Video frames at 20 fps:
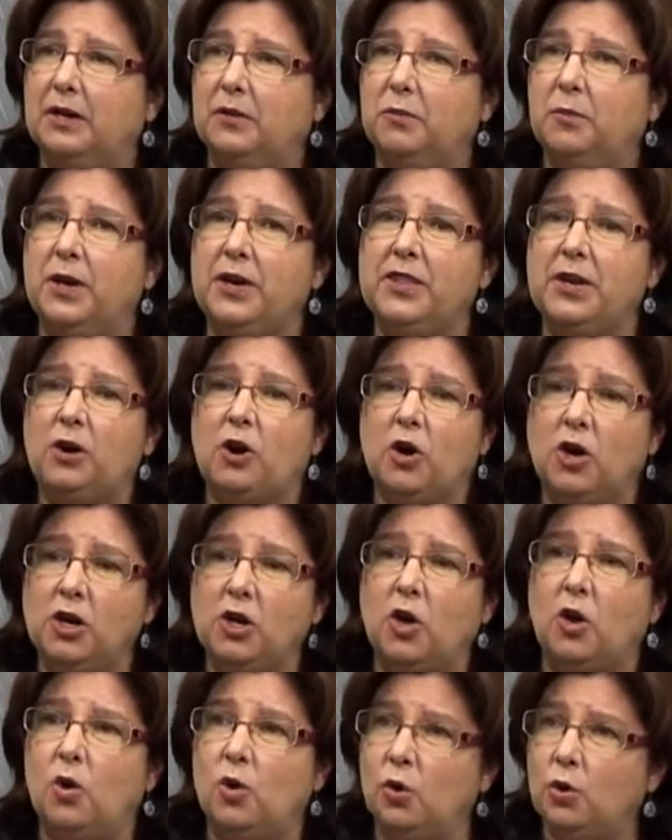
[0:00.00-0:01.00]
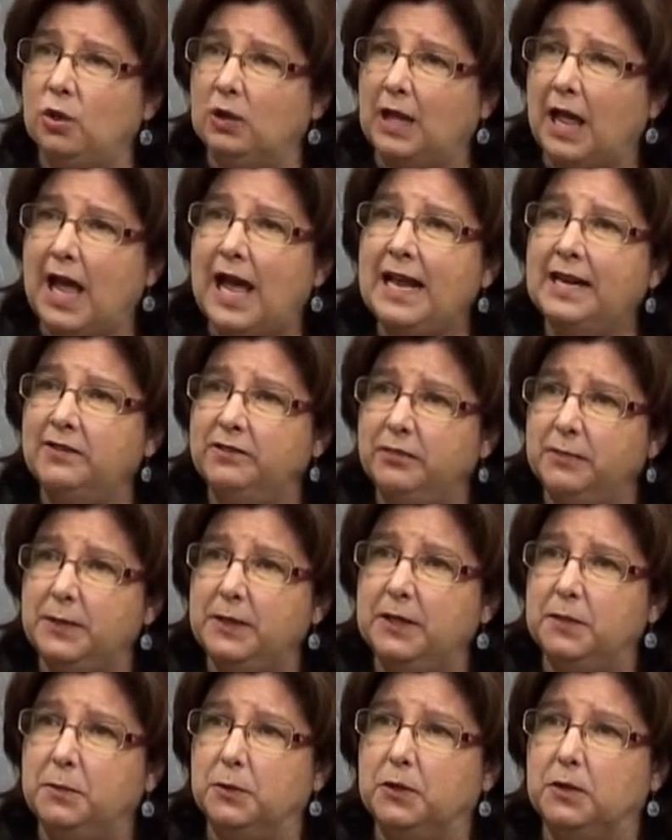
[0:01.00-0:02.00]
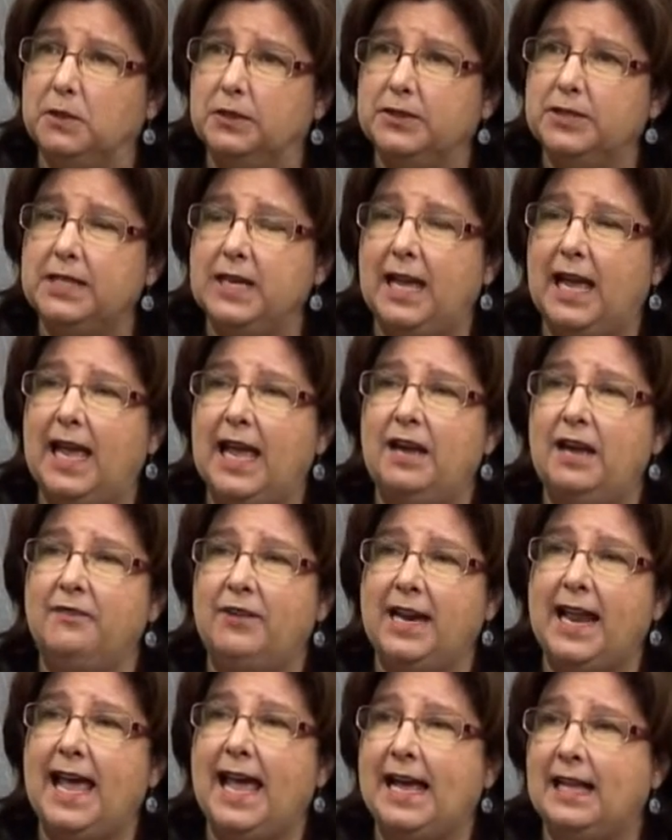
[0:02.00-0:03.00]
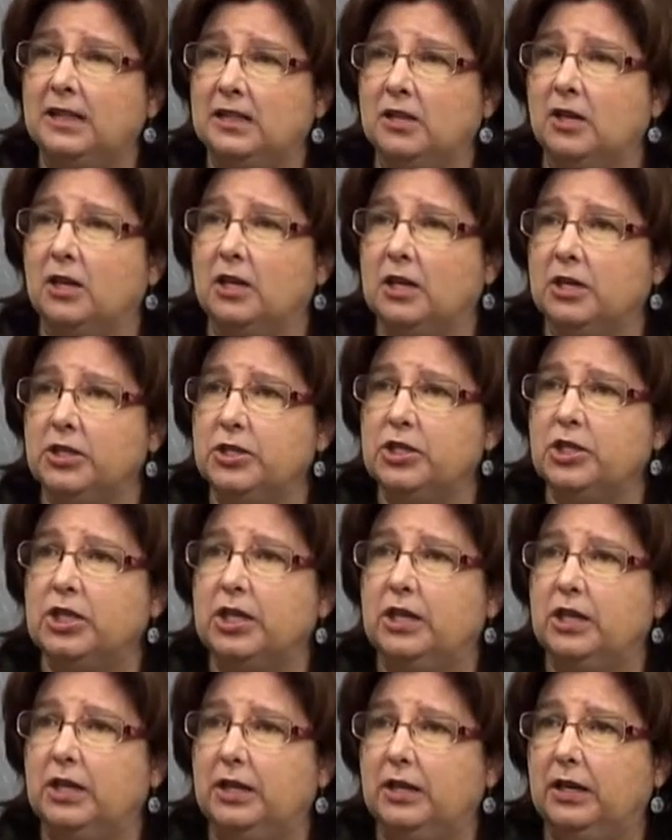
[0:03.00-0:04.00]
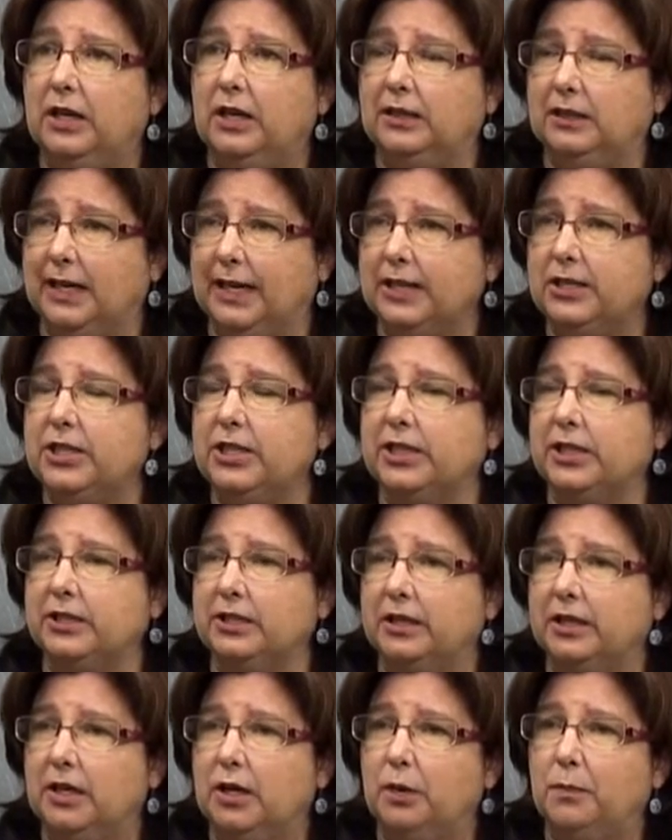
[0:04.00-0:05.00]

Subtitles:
where there aren't a whole lot of people to have an at-large election.